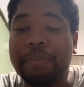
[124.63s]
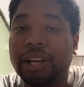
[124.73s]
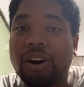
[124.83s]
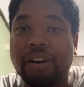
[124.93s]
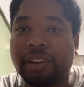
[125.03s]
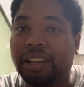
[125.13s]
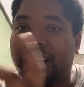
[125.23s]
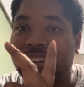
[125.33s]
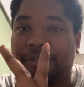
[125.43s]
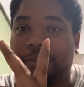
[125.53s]
been coughing a
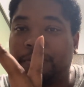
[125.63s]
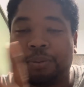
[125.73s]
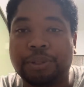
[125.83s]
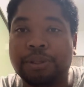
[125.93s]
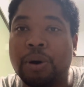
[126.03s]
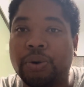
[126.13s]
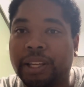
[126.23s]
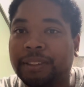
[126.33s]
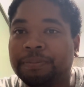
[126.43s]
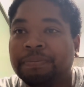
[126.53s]
lot from smoking.
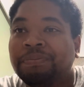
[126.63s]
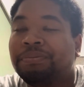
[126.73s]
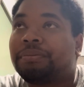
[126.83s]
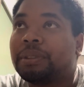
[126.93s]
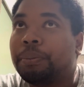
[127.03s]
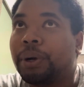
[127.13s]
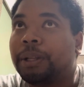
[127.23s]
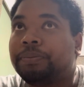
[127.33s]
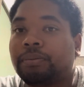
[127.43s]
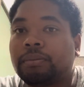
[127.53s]
But
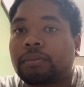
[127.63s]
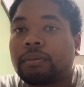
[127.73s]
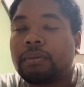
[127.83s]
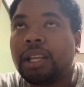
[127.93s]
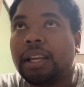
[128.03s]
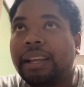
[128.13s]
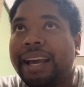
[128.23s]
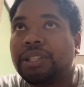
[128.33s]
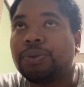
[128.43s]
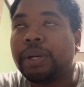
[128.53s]

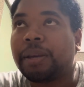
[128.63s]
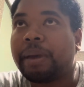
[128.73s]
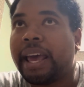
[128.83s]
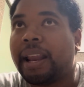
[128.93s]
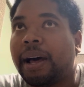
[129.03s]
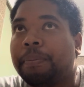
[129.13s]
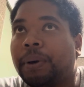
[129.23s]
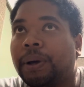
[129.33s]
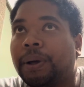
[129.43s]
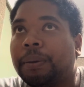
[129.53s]
last week, man, I'm
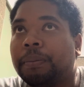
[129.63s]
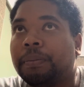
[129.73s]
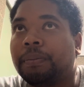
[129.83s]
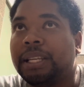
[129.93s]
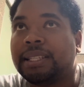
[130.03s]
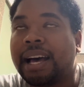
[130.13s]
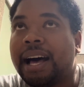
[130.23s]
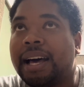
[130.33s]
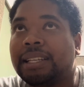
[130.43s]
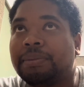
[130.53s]
these
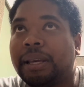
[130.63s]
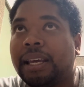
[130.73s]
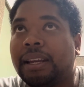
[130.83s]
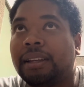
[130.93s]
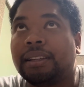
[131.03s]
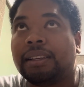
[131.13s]
guys, man.